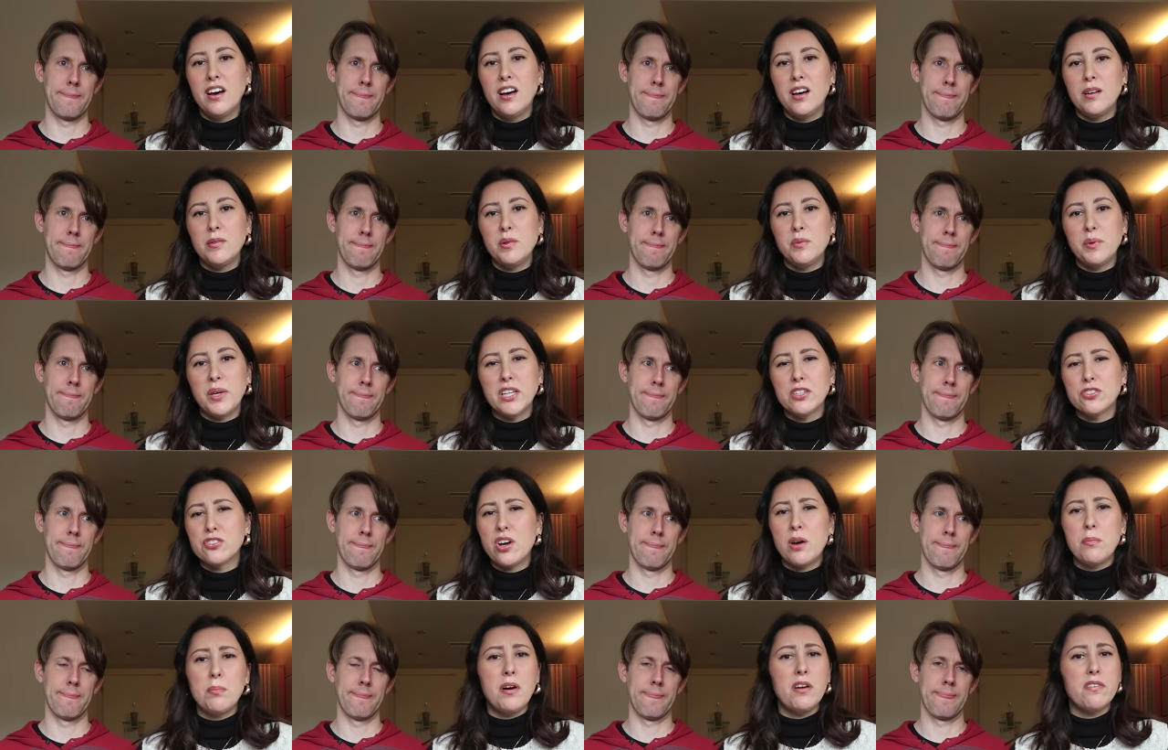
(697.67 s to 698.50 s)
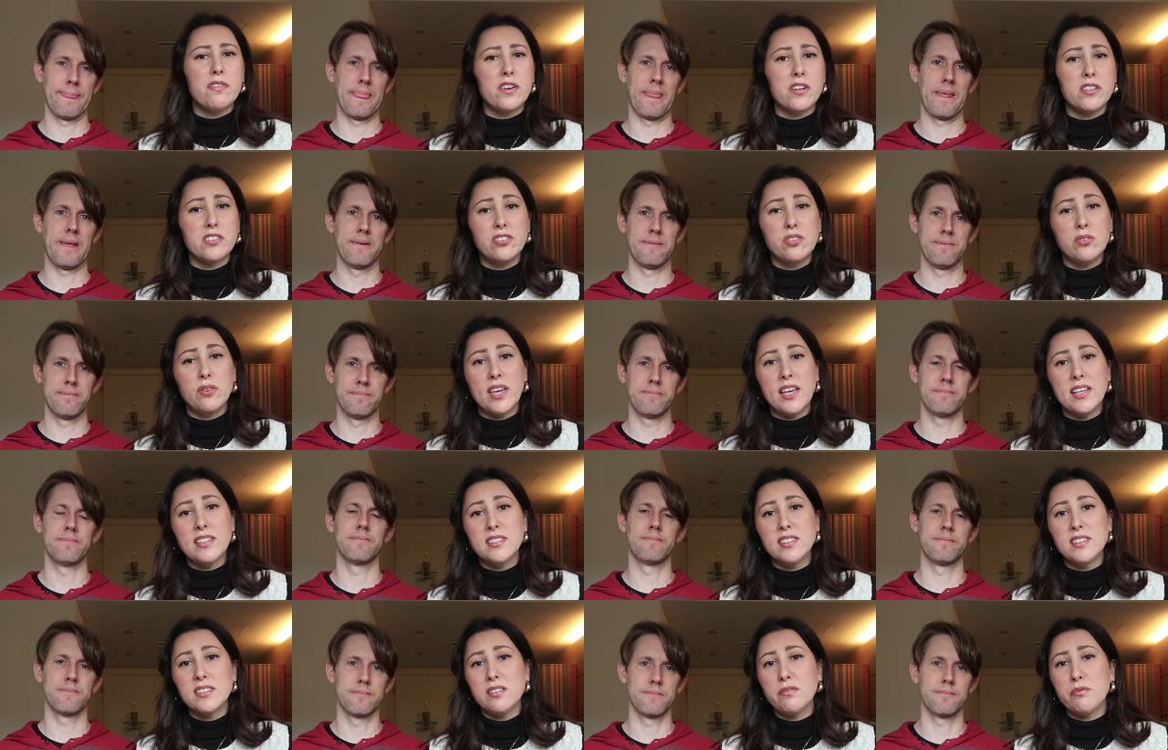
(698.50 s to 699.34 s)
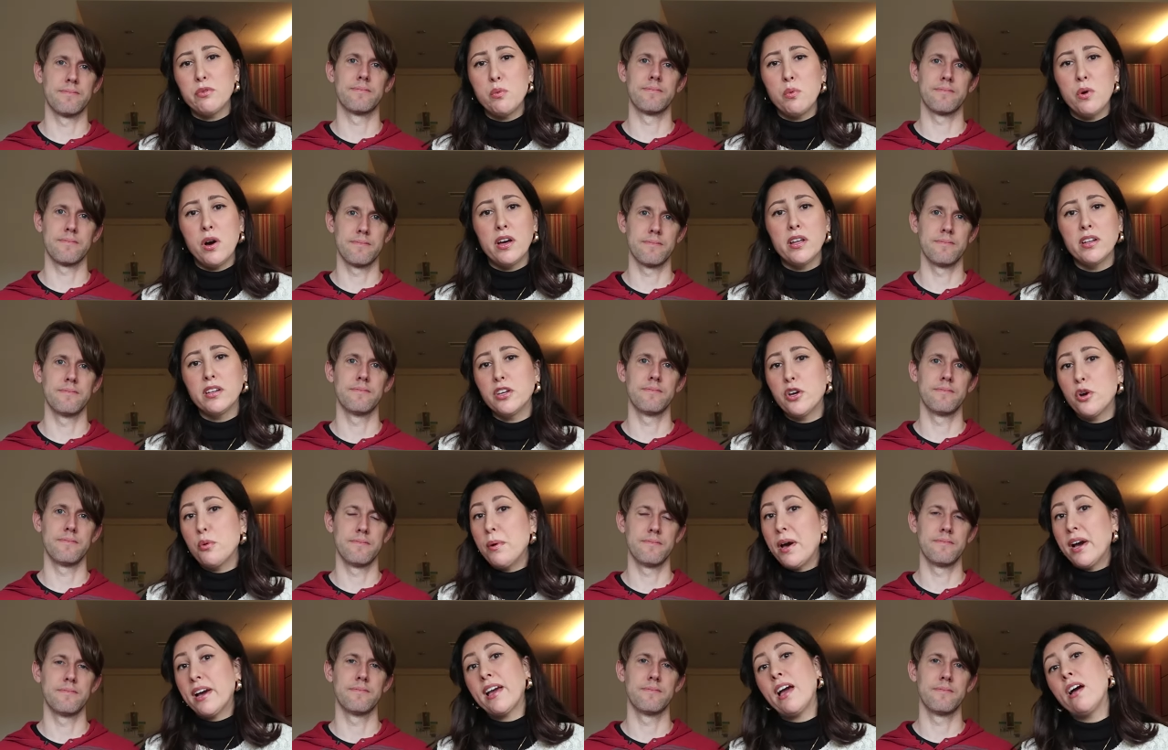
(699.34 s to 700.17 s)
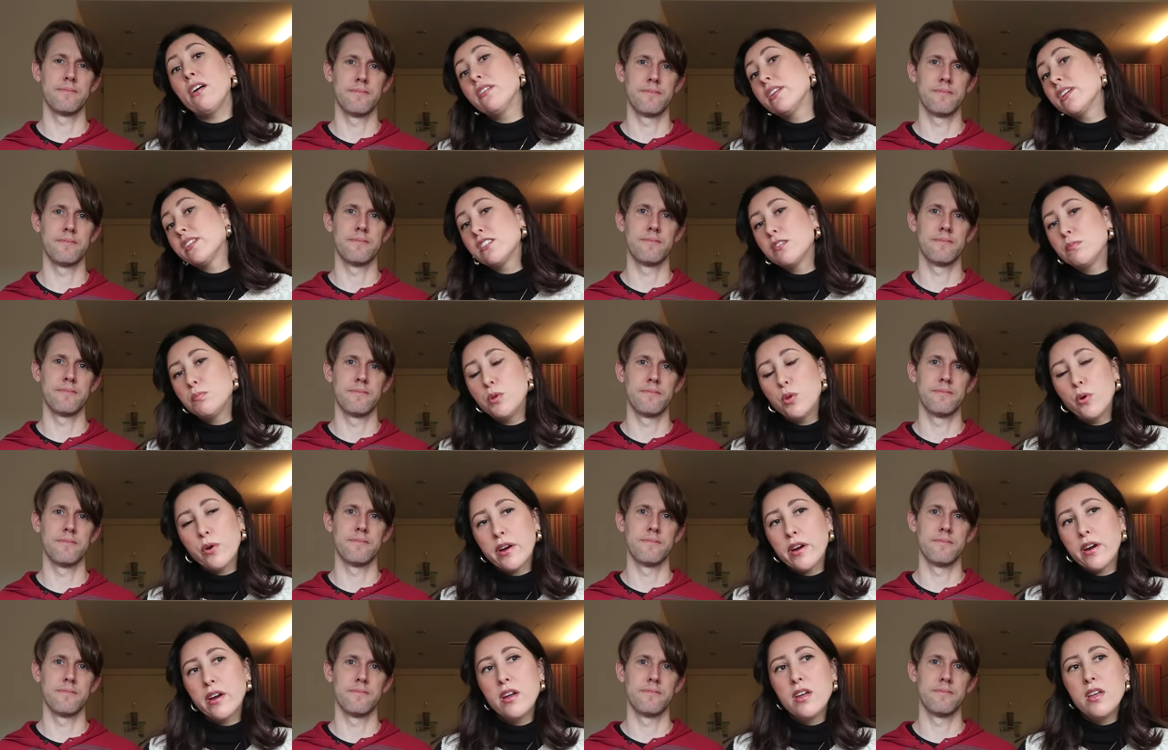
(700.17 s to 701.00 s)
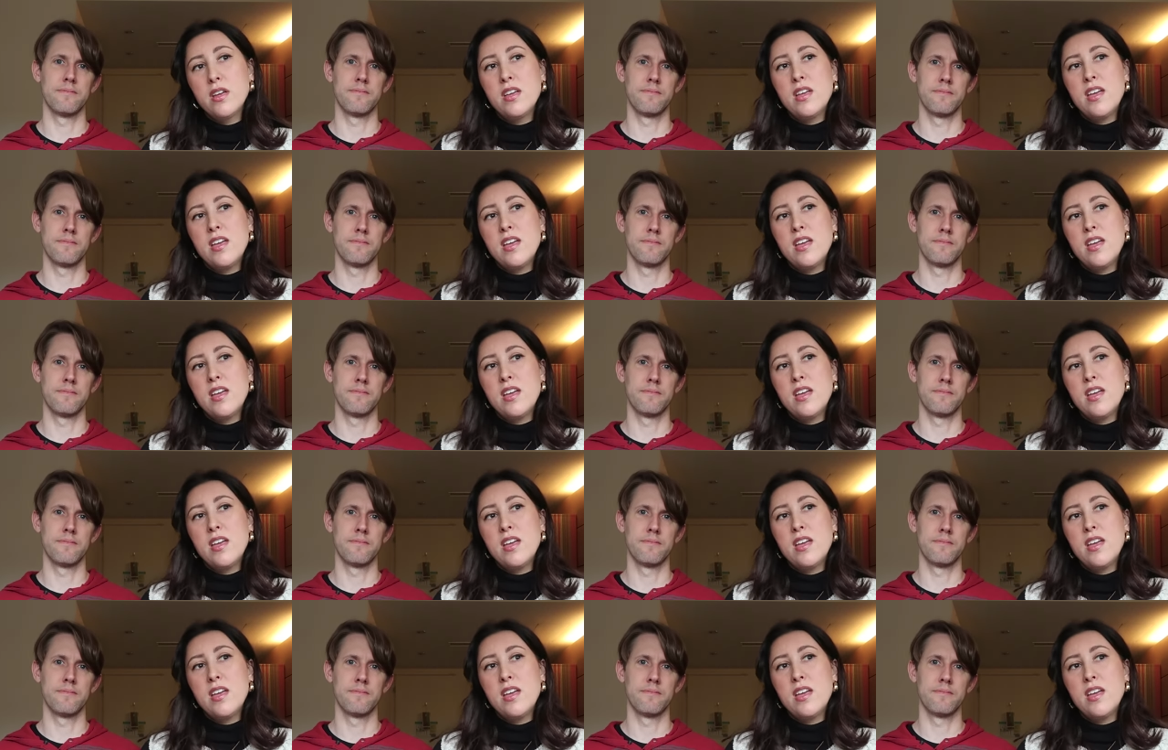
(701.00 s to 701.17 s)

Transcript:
Speaker 1: Um, we can drop off our suitcases if we want and go back out and explore